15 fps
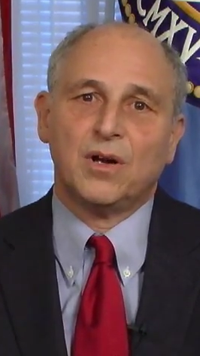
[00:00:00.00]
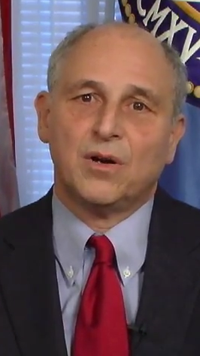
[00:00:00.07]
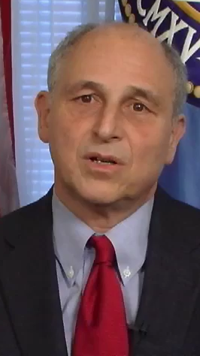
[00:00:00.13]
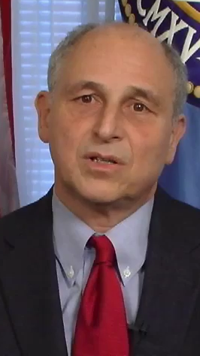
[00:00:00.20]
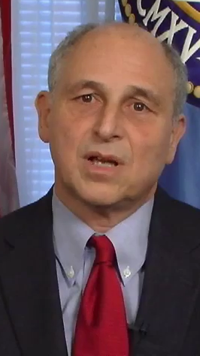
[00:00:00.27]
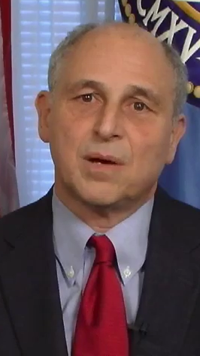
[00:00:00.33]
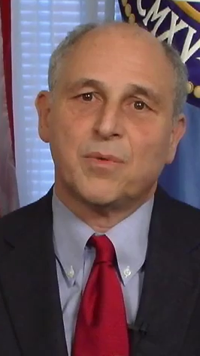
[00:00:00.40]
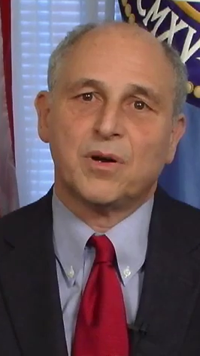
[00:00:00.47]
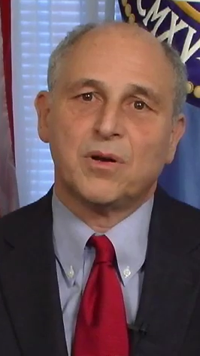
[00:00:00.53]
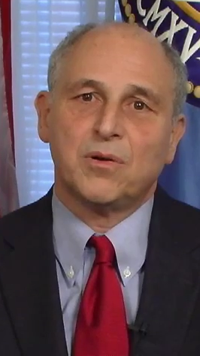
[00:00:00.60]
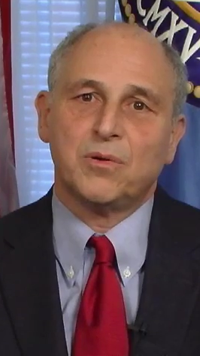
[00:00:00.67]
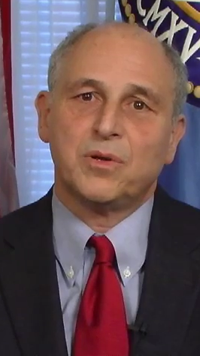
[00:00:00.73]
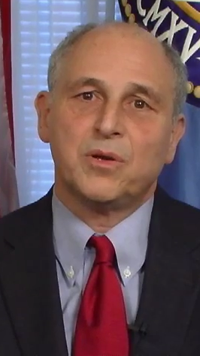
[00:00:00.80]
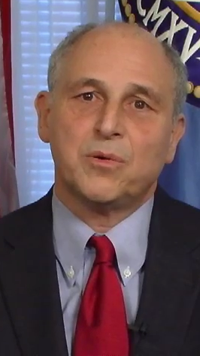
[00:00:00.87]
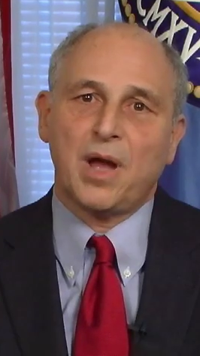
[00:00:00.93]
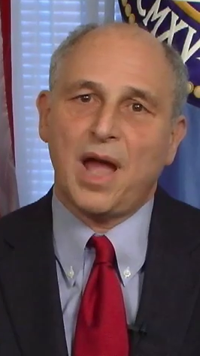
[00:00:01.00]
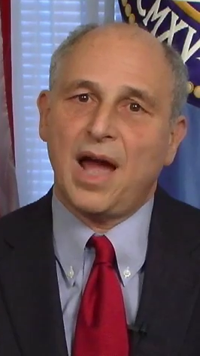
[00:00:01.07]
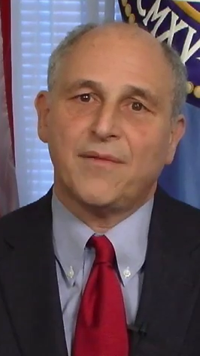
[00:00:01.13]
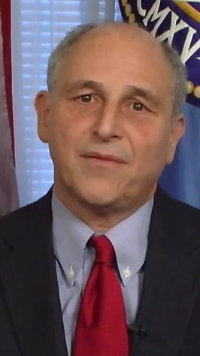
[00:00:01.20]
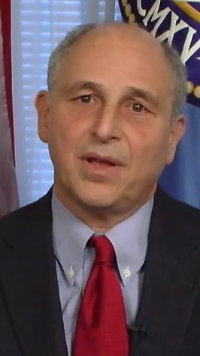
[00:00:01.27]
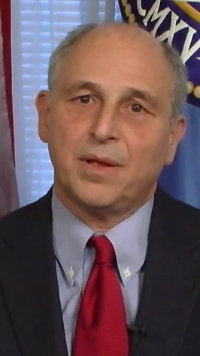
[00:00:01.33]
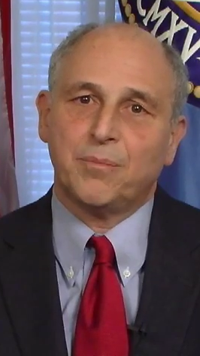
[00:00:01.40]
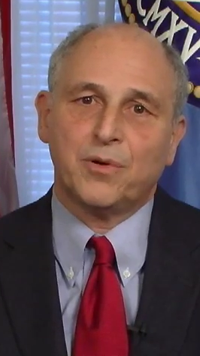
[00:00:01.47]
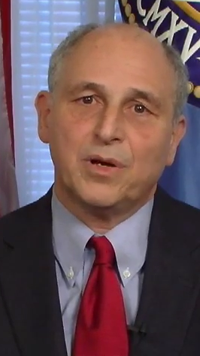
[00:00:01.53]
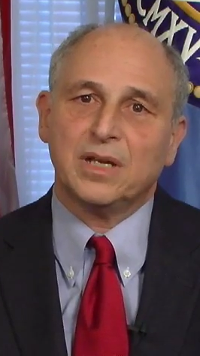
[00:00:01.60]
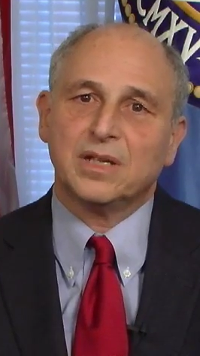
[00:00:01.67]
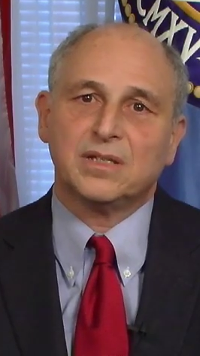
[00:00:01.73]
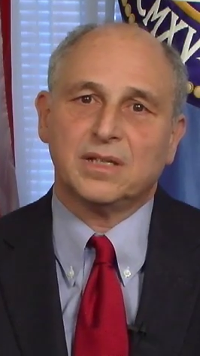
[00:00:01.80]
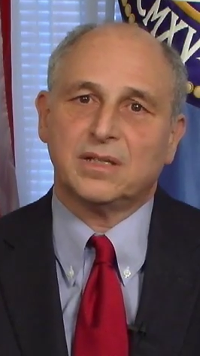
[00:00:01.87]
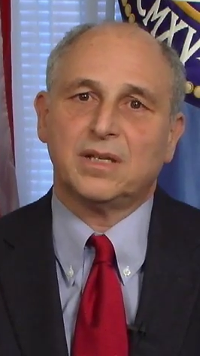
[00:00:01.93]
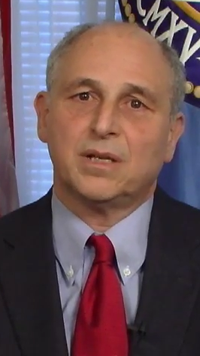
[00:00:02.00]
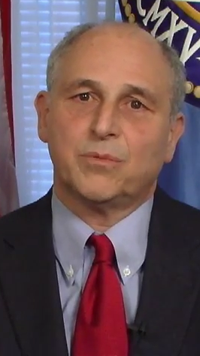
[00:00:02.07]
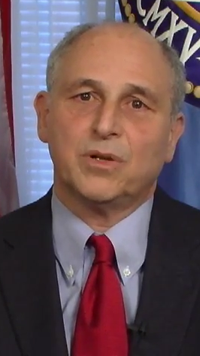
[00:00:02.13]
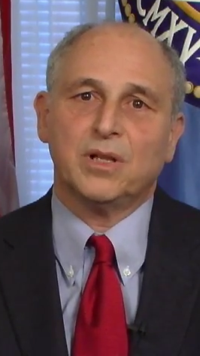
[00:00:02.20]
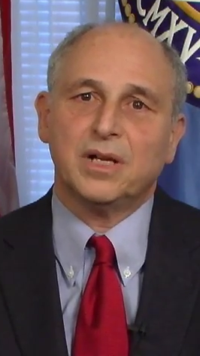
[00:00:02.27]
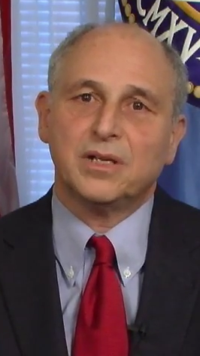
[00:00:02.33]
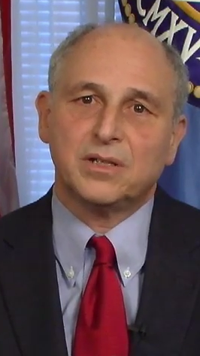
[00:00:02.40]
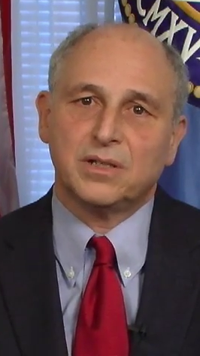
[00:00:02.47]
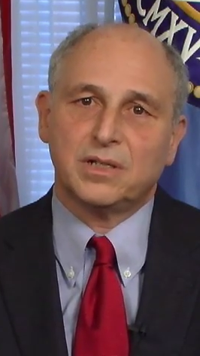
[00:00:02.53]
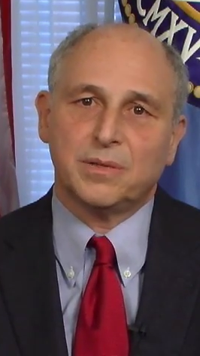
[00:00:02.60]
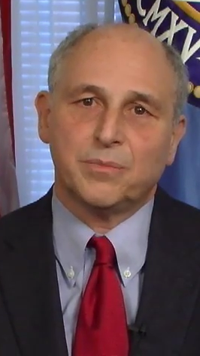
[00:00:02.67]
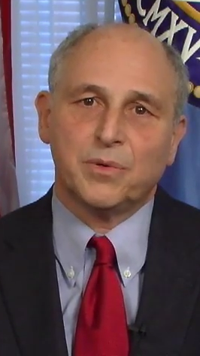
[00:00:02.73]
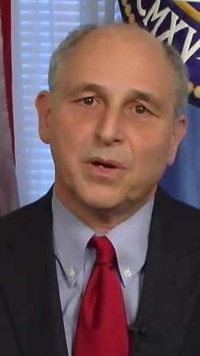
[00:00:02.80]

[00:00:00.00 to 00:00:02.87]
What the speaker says: or someone who you have a pre-existing relationship